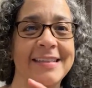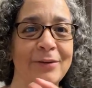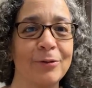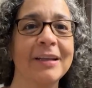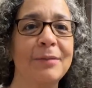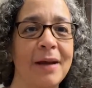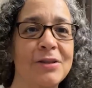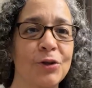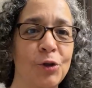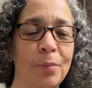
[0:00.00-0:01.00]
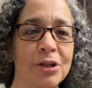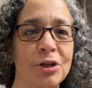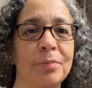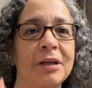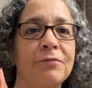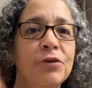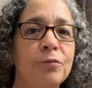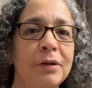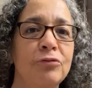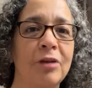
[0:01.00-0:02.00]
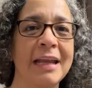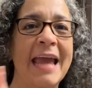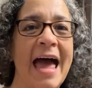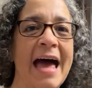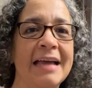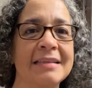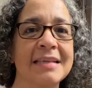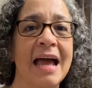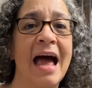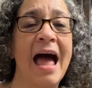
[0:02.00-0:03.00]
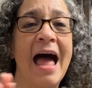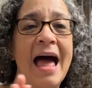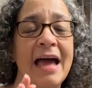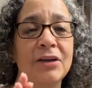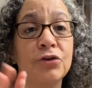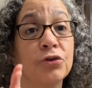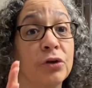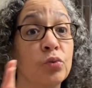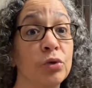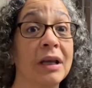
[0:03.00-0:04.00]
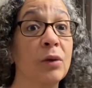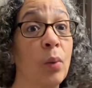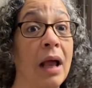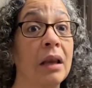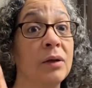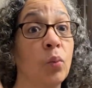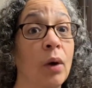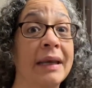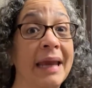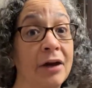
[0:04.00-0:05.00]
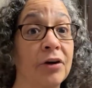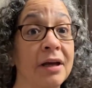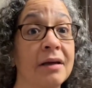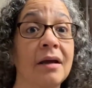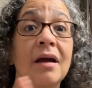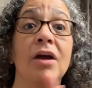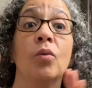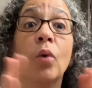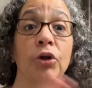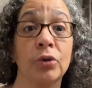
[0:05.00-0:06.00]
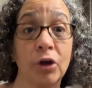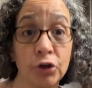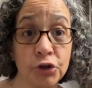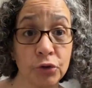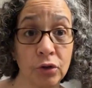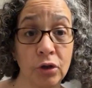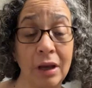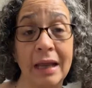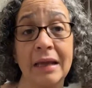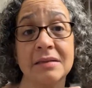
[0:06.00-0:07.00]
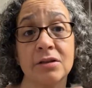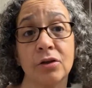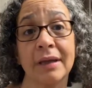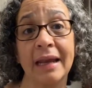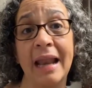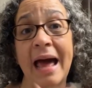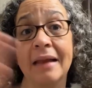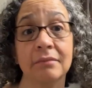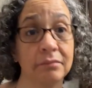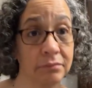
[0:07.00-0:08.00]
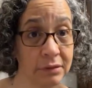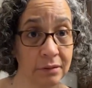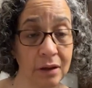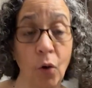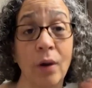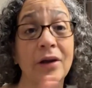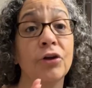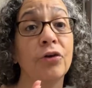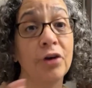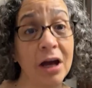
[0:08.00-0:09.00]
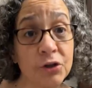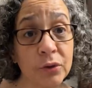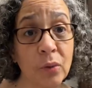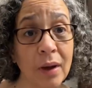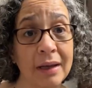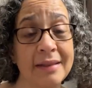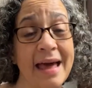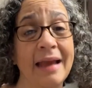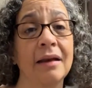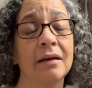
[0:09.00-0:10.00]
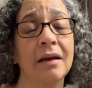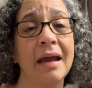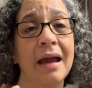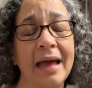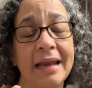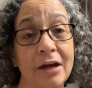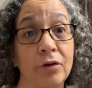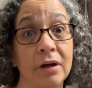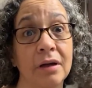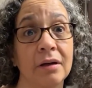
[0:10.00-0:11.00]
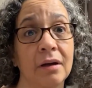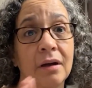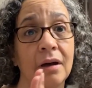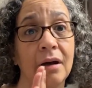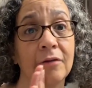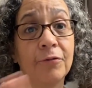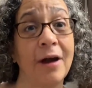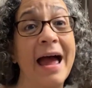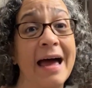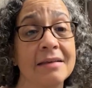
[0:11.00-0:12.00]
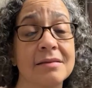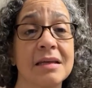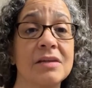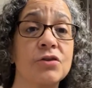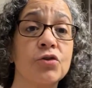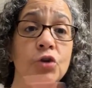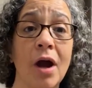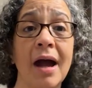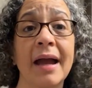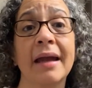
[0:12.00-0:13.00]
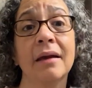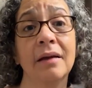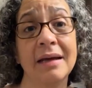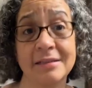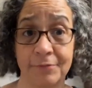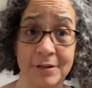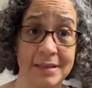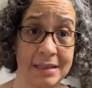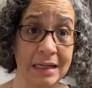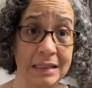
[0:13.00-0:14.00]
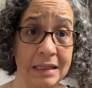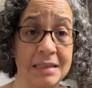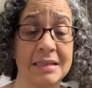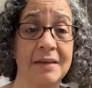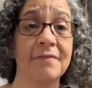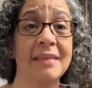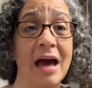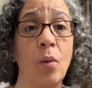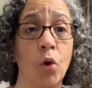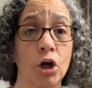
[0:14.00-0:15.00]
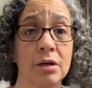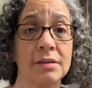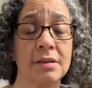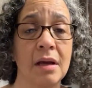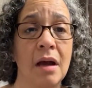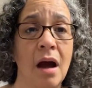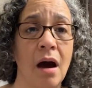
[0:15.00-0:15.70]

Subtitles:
because it really depends on your budget, but if you've been running ads and you're doing really well in one area, what you could do is look at or you're not doing well in that area for ads, is to try a different site and see if that works